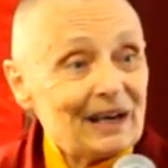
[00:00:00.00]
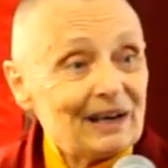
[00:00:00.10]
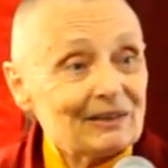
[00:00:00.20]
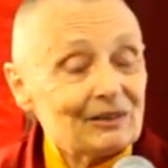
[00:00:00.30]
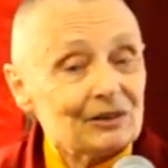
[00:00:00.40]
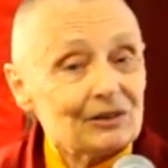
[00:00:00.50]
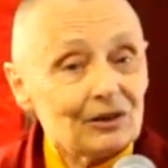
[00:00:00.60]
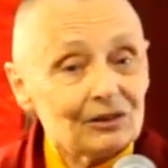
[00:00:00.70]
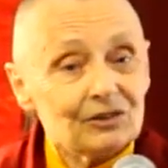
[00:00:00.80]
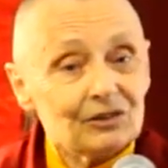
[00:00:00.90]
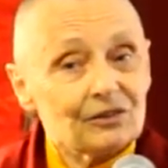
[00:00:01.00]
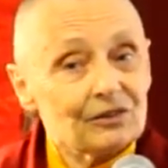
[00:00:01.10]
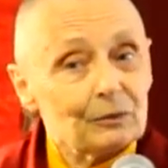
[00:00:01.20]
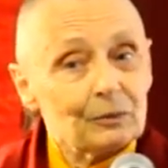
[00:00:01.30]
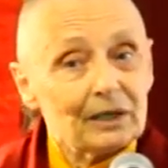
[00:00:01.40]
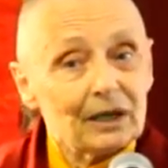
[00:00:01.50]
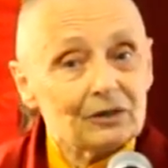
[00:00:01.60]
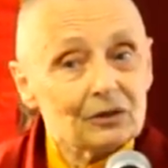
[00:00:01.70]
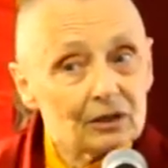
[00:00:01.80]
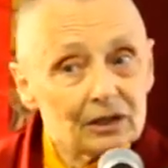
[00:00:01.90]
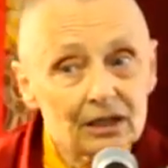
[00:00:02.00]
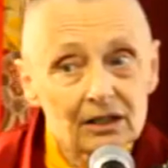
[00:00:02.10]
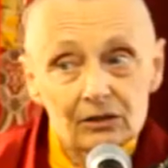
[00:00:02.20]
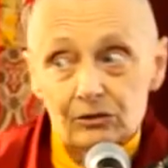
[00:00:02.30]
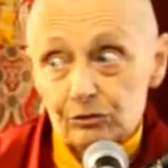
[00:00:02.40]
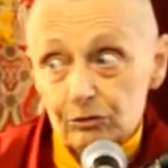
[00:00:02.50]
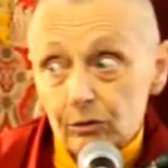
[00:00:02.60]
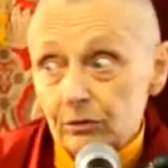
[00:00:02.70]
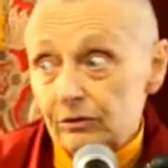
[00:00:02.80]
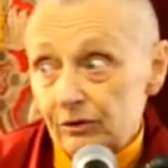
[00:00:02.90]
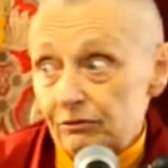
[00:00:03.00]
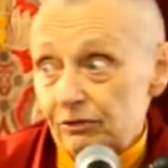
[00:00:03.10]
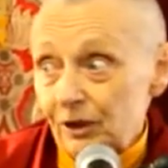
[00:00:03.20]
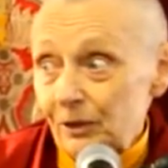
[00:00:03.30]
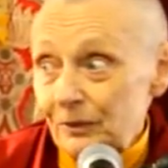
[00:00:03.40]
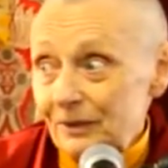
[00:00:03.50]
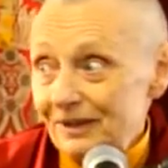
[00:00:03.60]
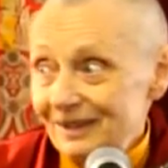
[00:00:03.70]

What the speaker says: are not conscious that we are not in control of the flow.